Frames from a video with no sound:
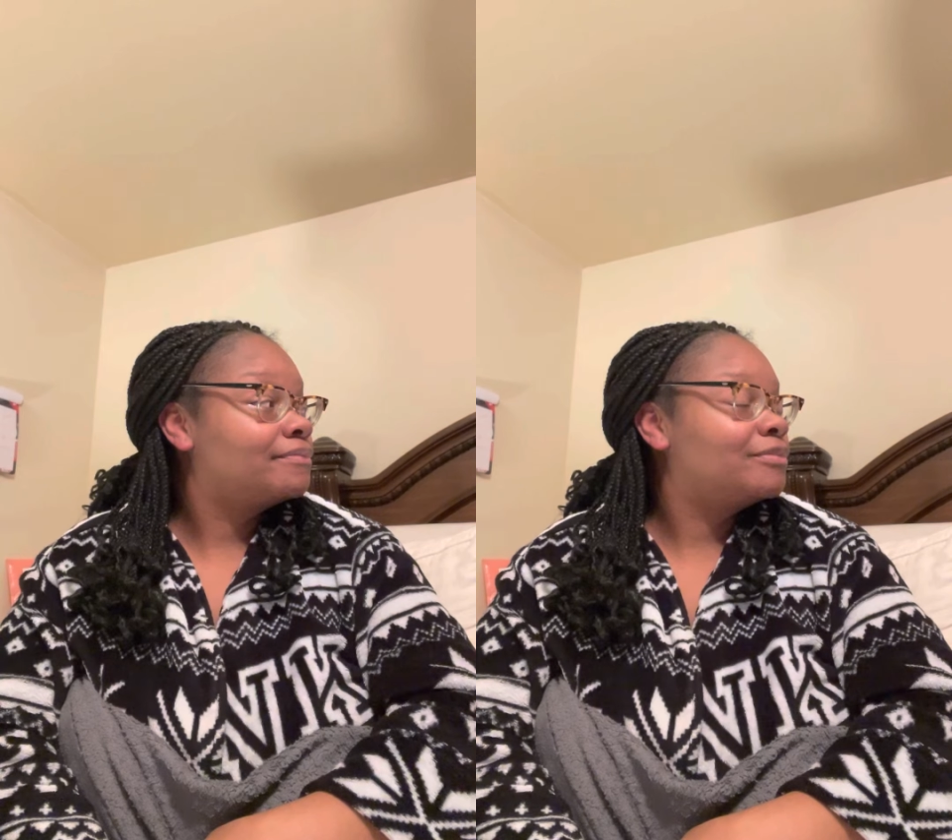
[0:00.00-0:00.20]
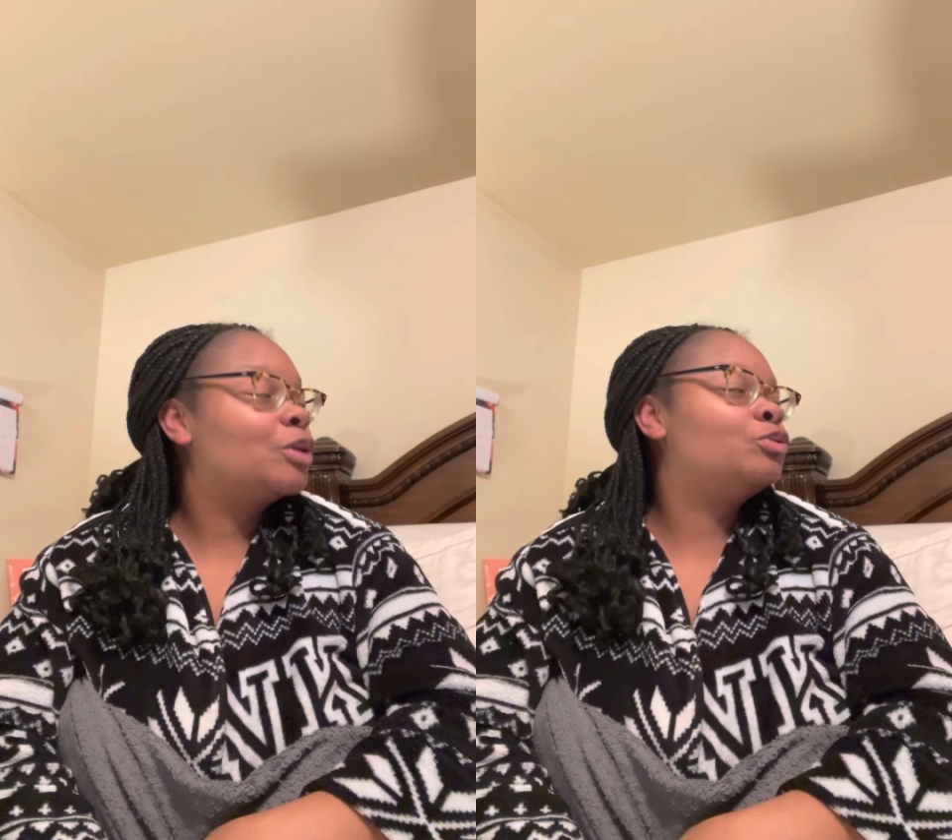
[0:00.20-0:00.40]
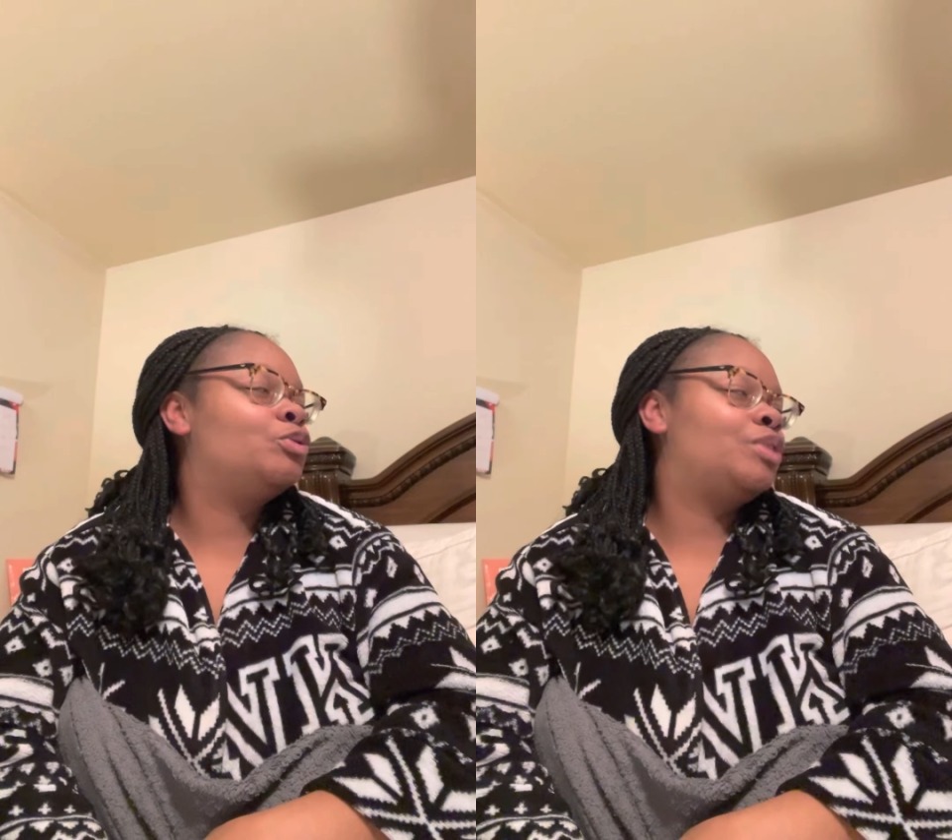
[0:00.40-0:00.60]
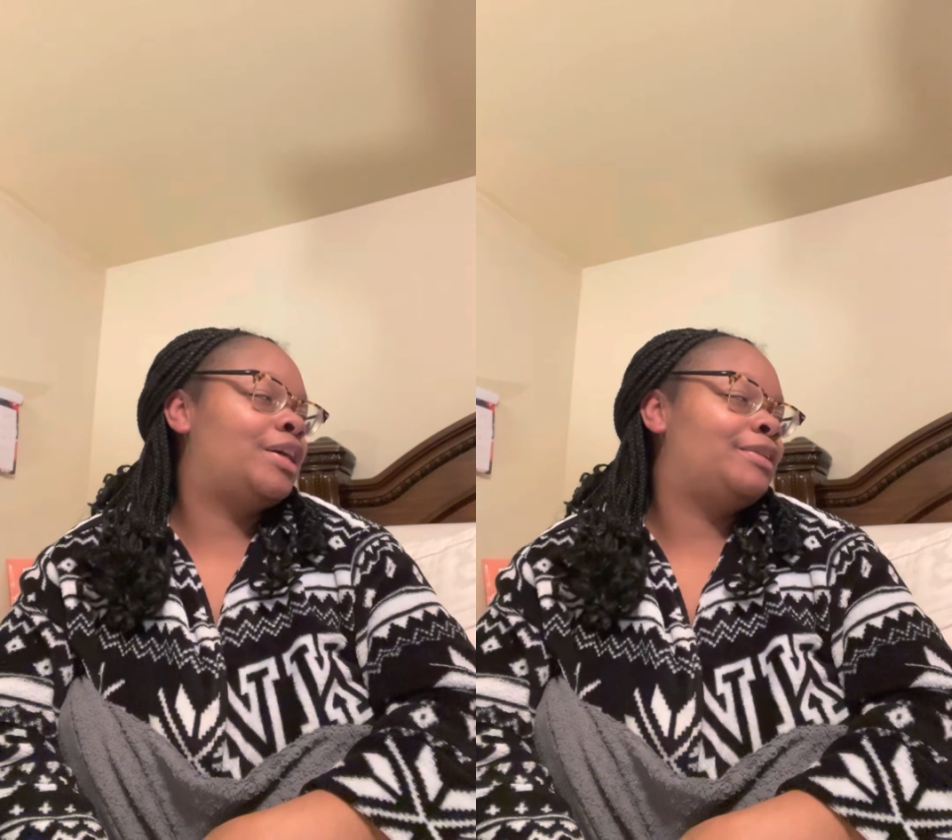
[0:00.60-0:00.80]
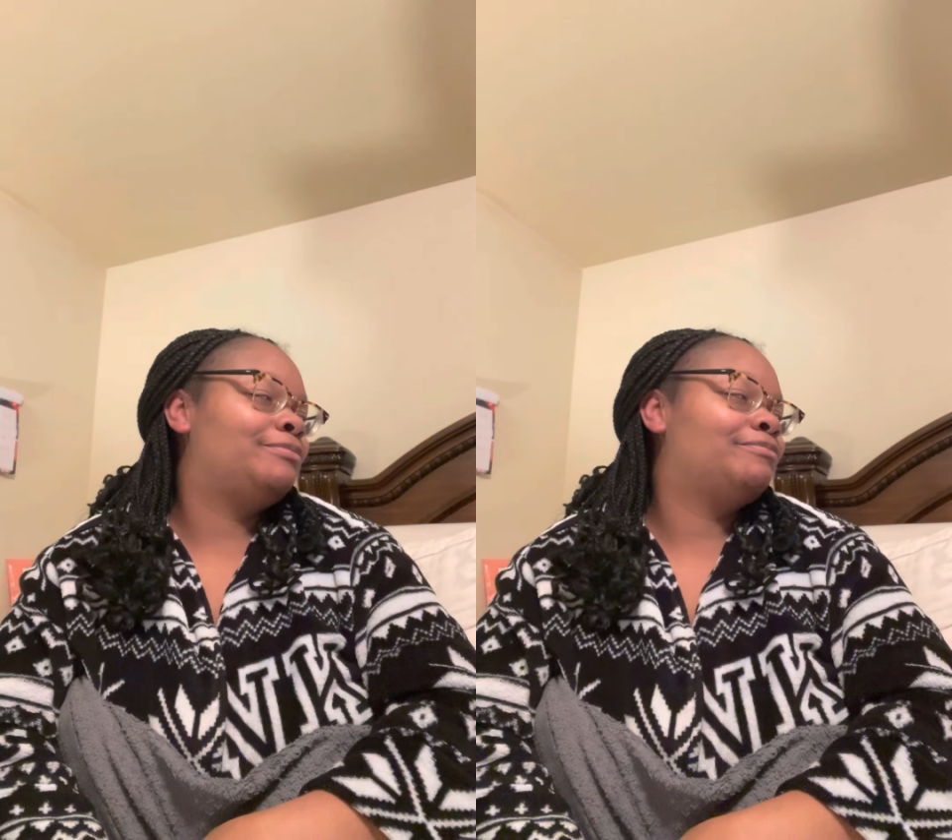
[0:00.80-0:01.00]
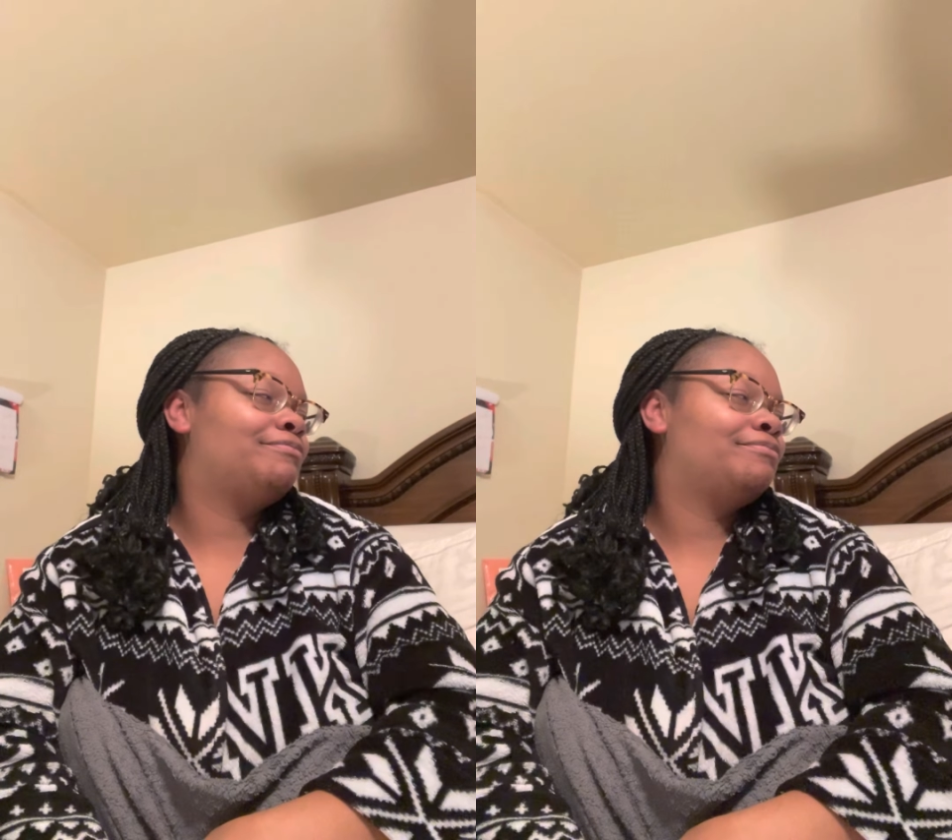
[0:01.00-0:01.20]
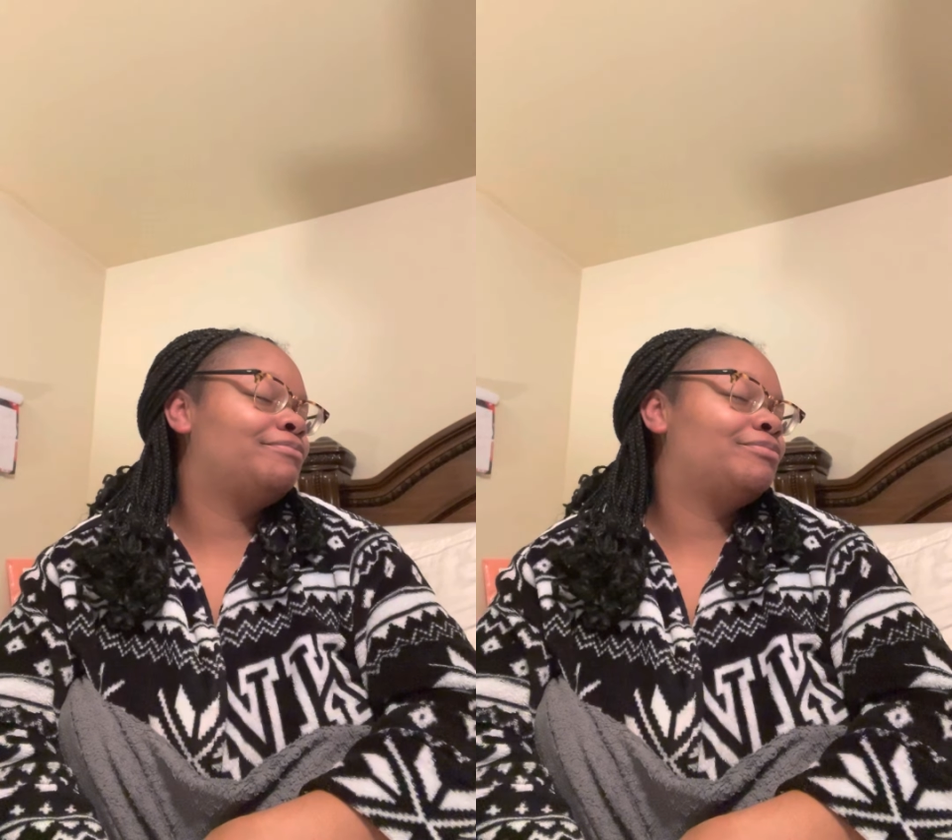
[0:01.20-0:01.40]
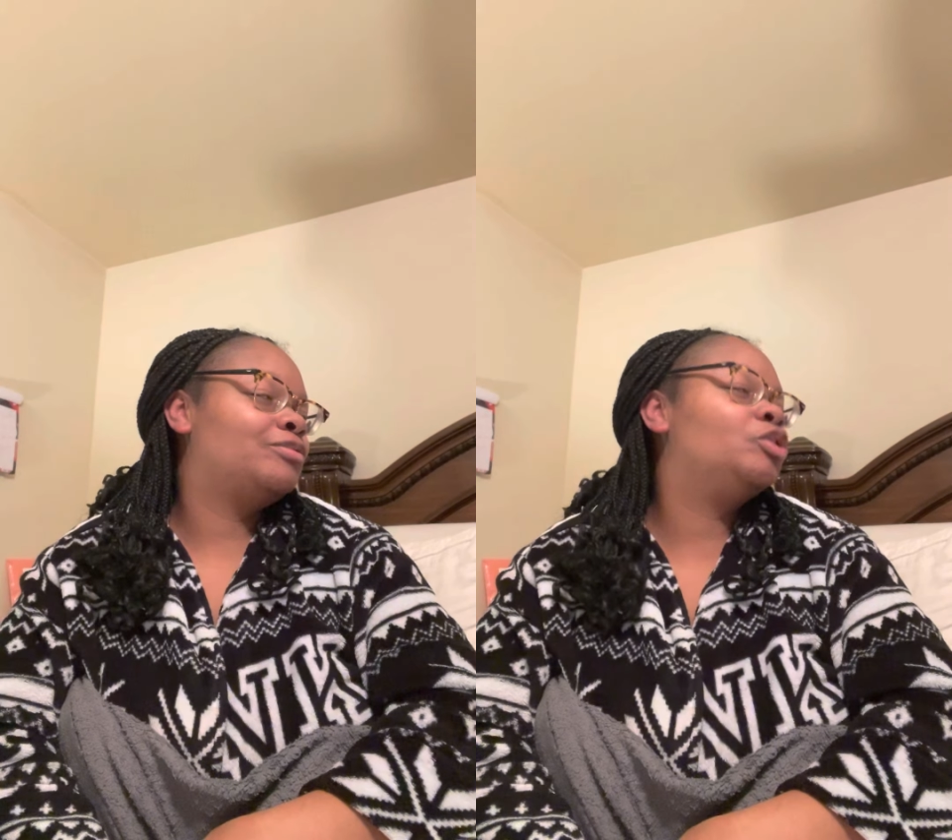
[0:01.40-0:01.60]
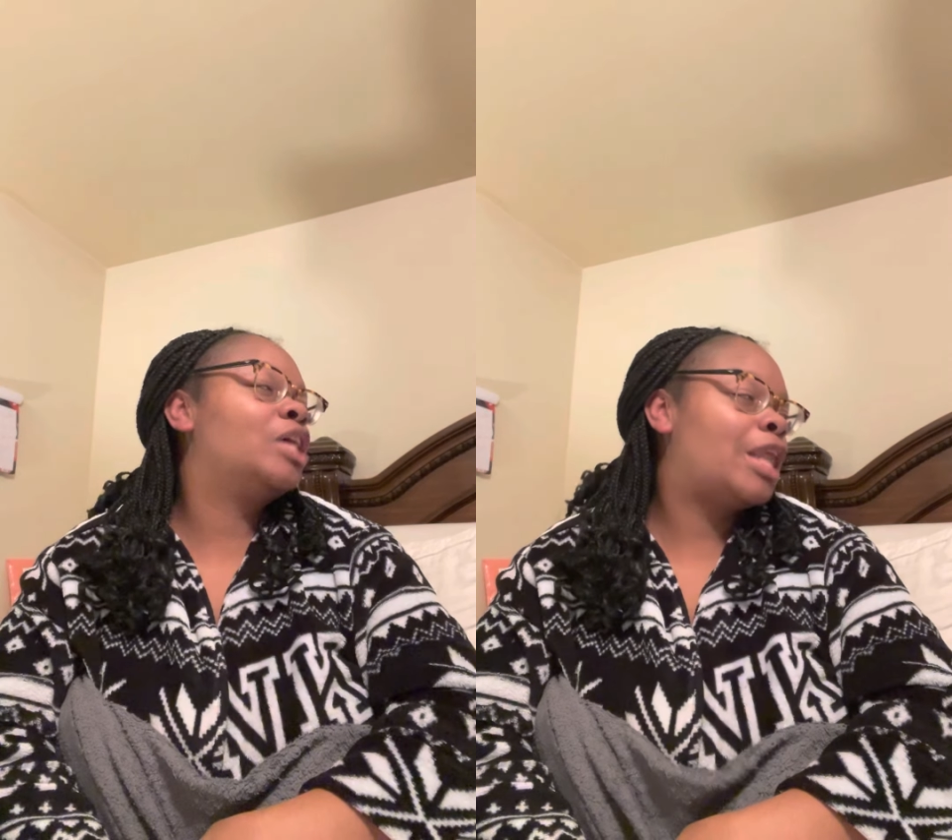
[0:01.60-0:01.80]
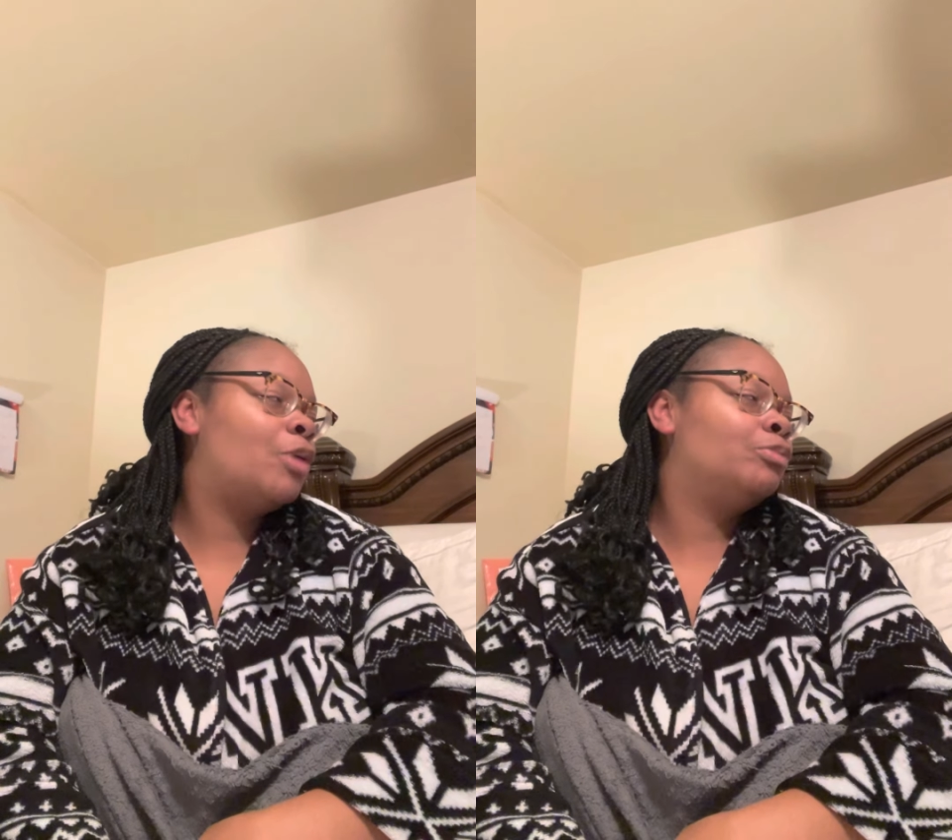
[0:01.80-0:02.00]
Don't do that.
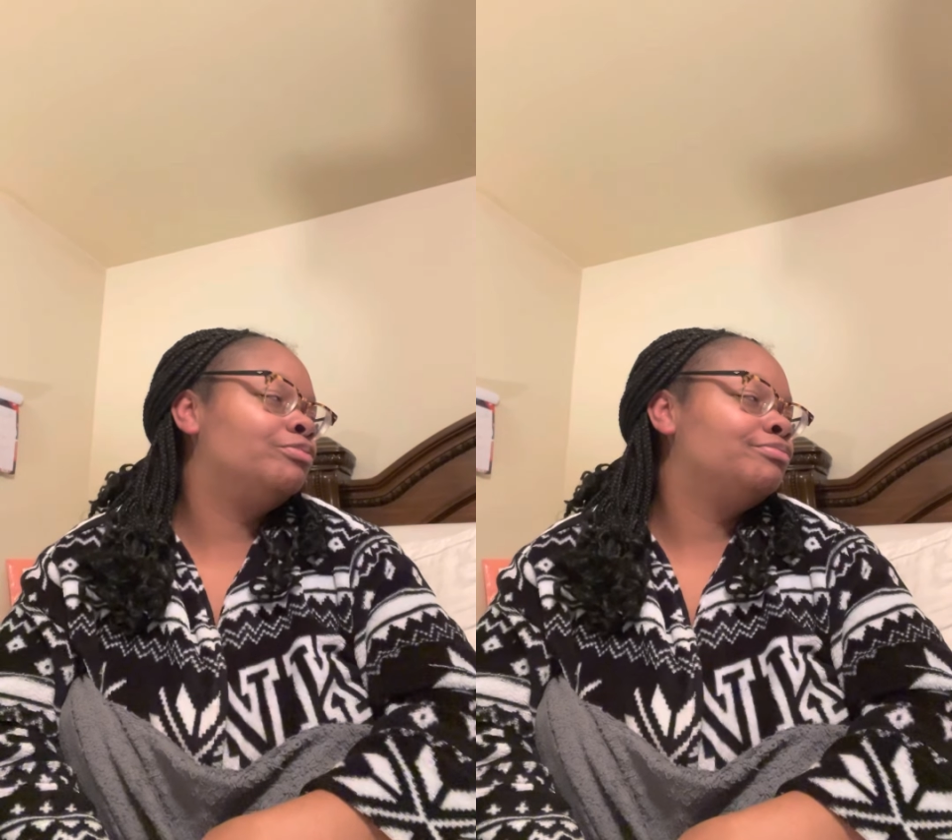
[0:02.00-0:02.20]
Jello,